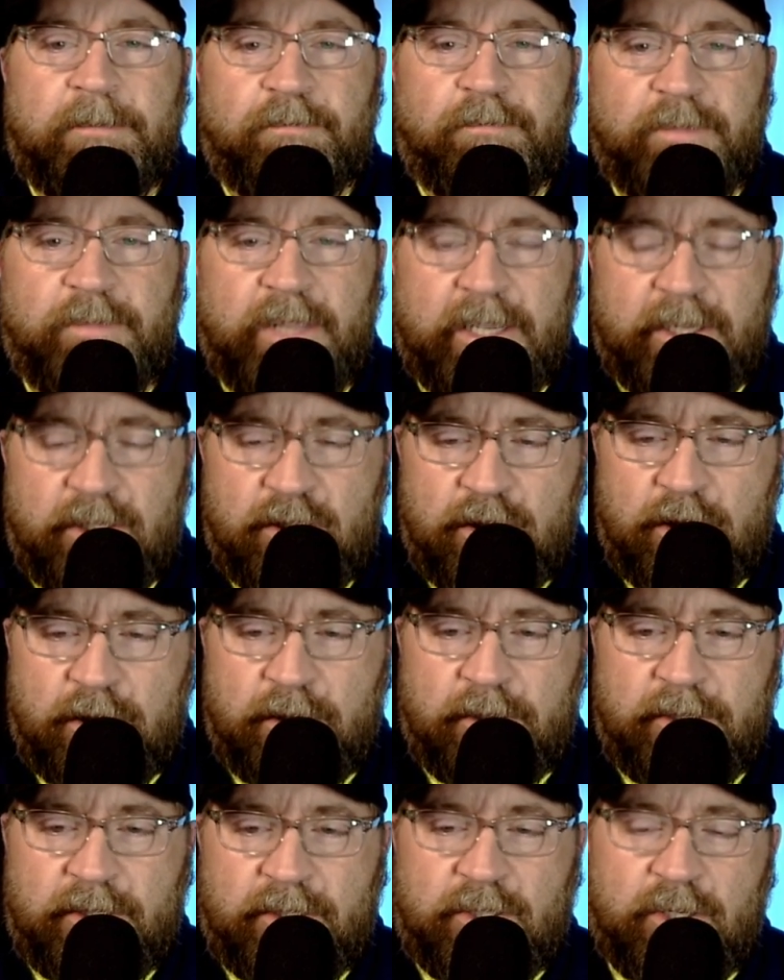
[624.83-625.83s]
like
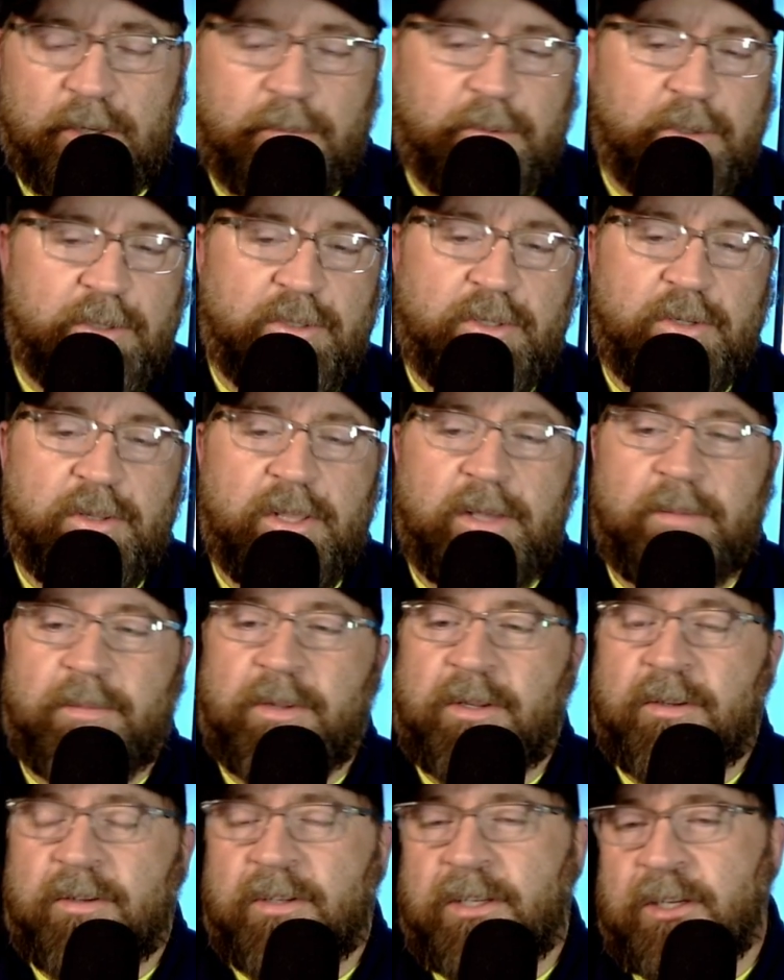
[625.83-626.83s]
sure sure pursue them
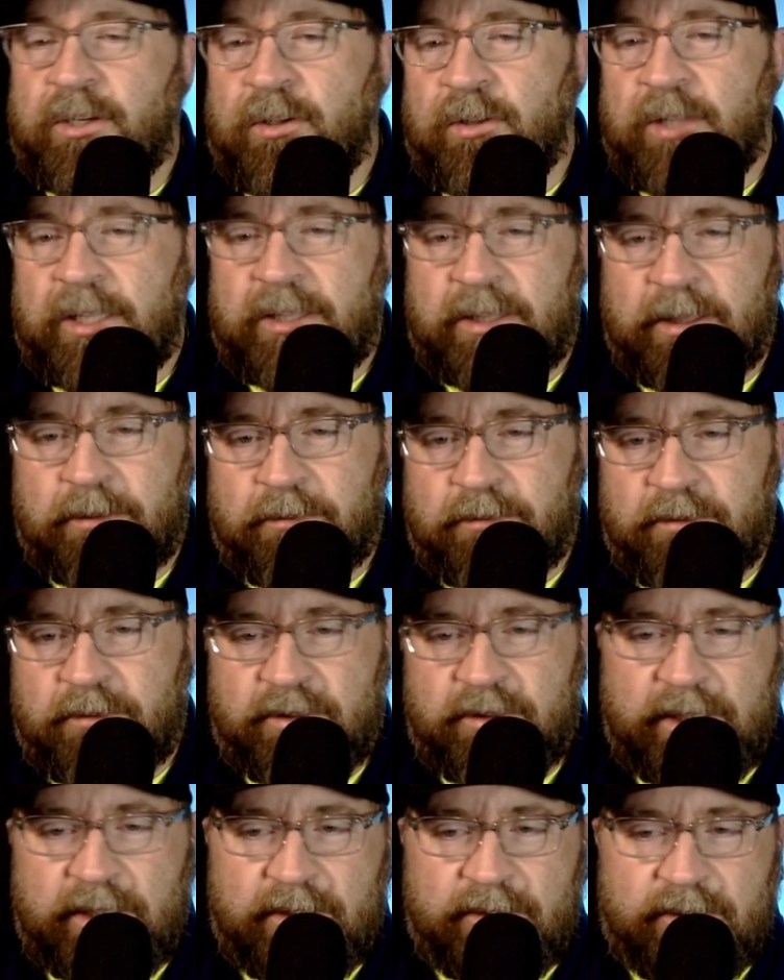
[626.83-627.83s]
and you know let them
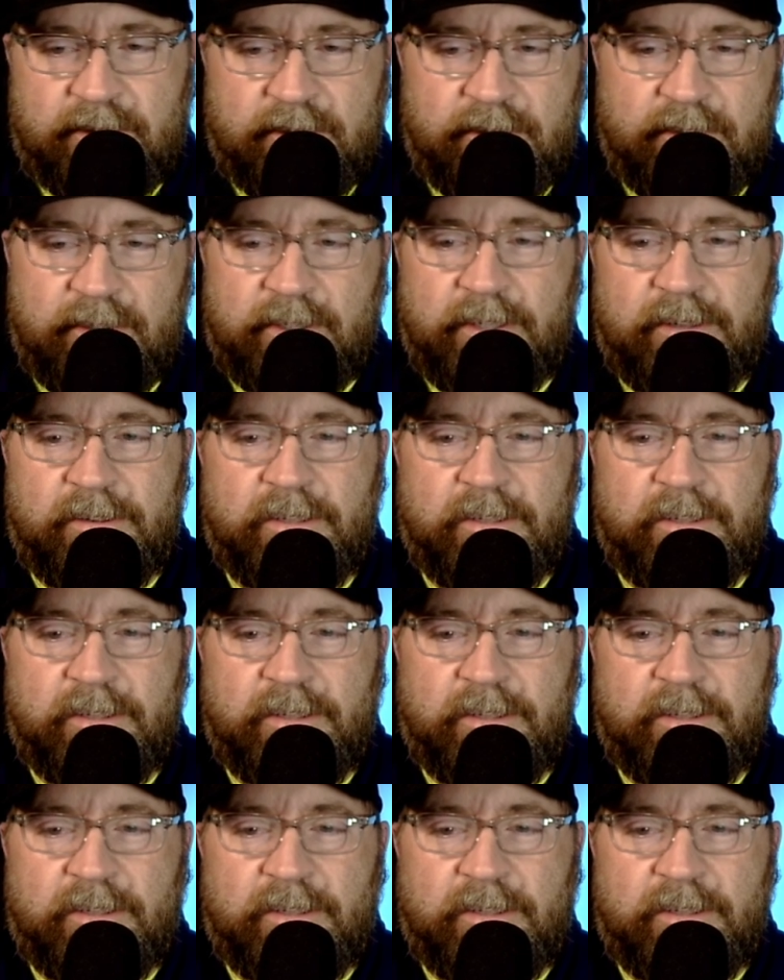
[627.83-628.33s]
sense uh,